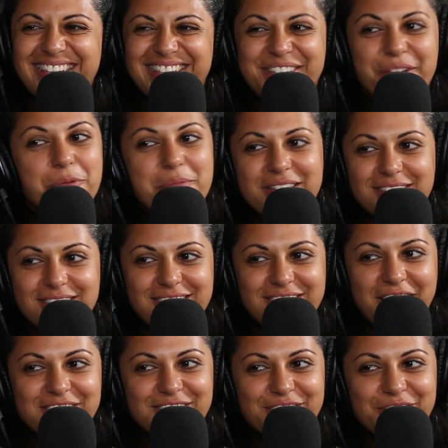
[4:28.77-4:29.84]
No
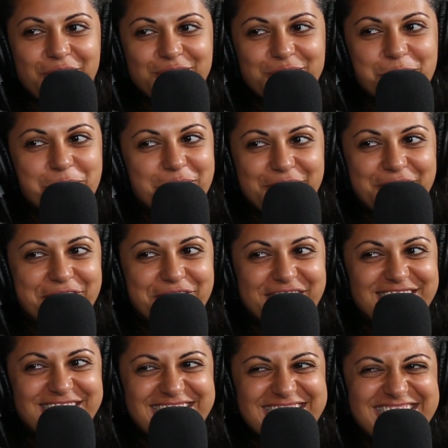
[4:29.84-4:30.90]
pesticides in your entrepreneurial
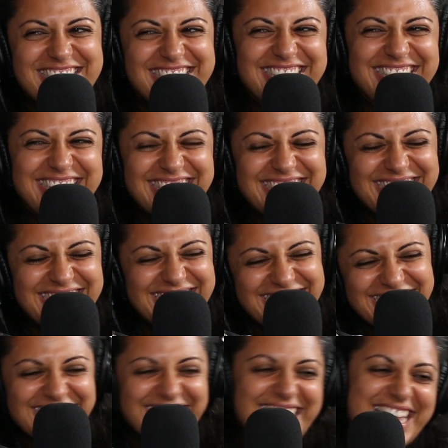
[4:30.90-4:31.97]
venture.
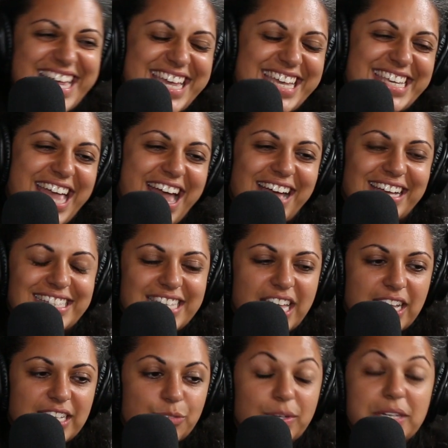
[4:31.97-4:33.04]
Yeah,
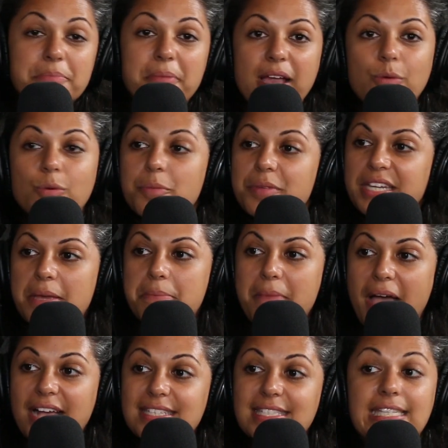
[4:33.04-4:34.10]
it's written by a woman named
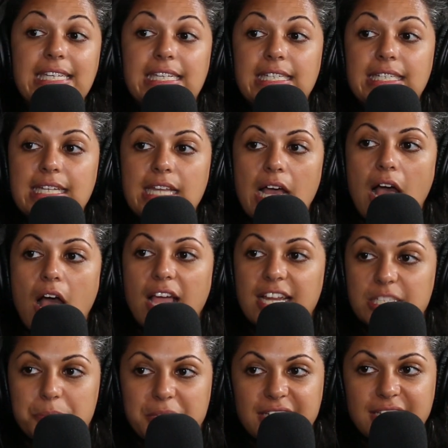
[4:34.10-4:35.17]
Maxine
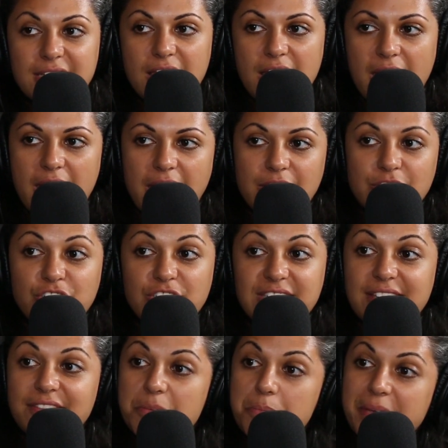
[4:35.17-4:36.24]
Hindman, and
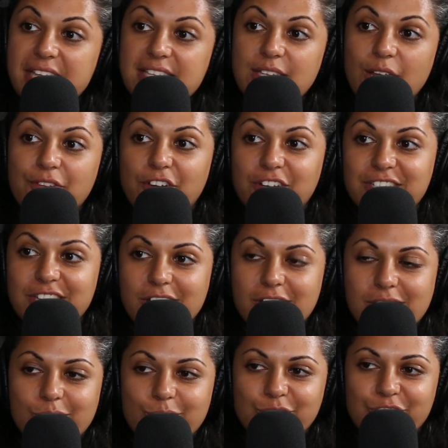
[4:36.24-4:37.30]
she's even based out of
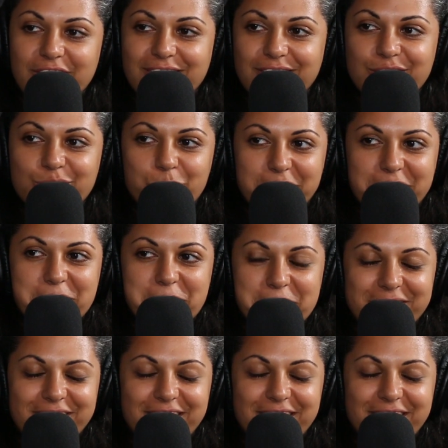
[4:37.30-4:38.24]
Ontario, which I think is pretty cool.